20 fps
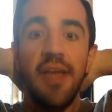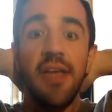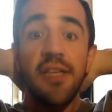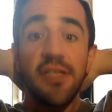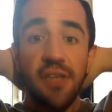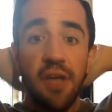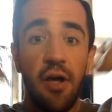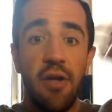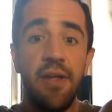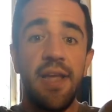
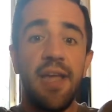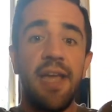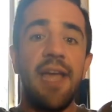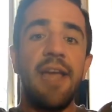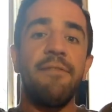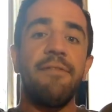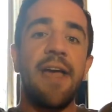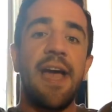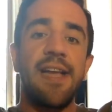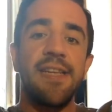So
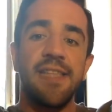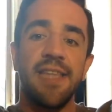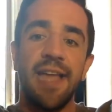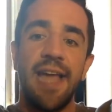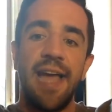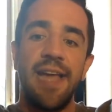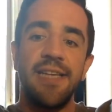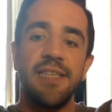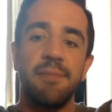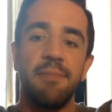if that is the
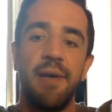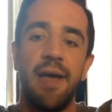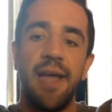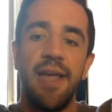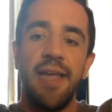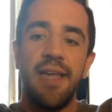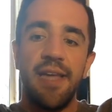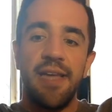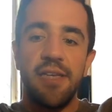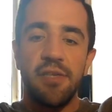case,
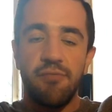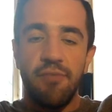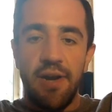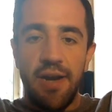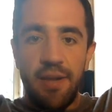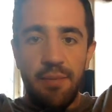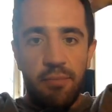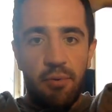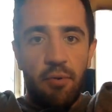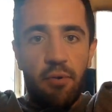mate, it's
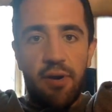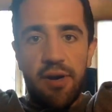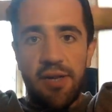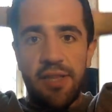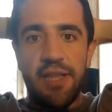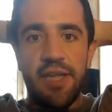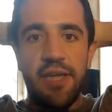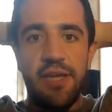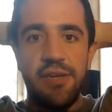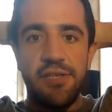really
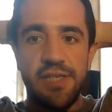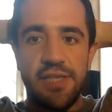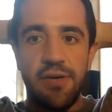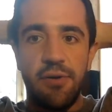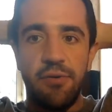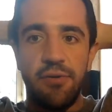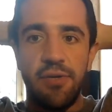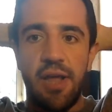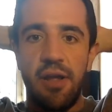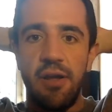important that you
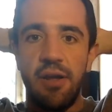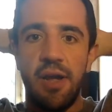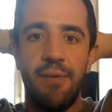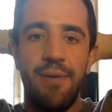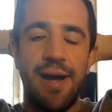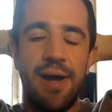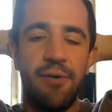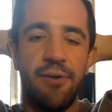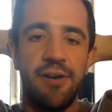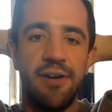still don't go
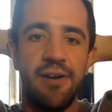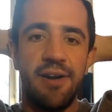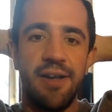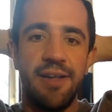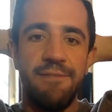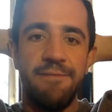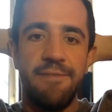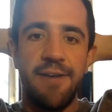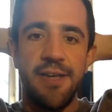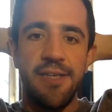out and
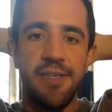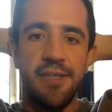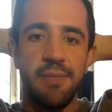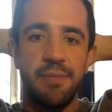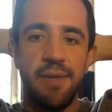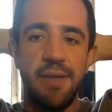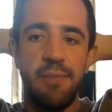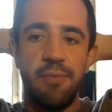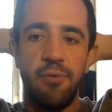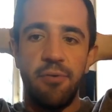like infect other
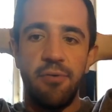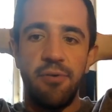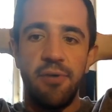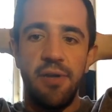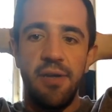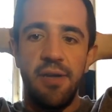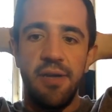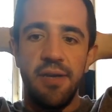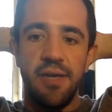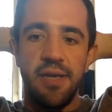people,
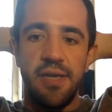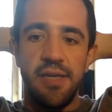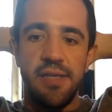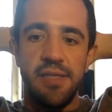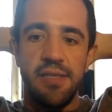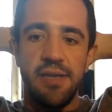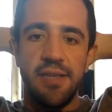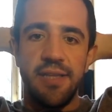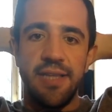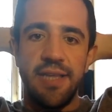
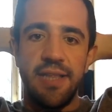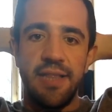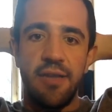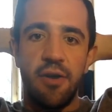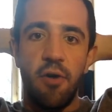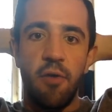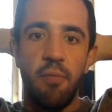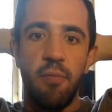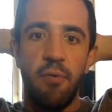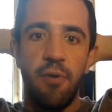because I think the
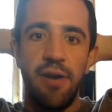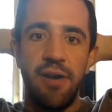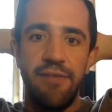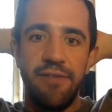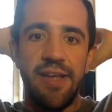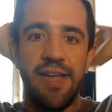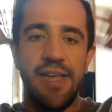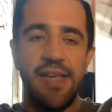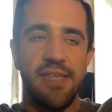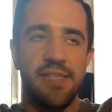whole point of
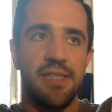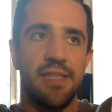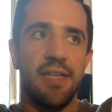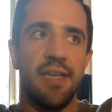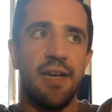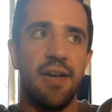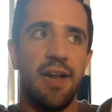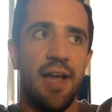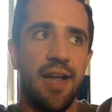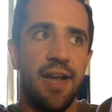it is
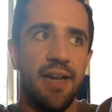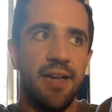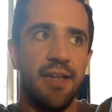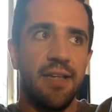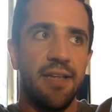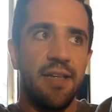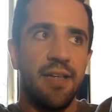that like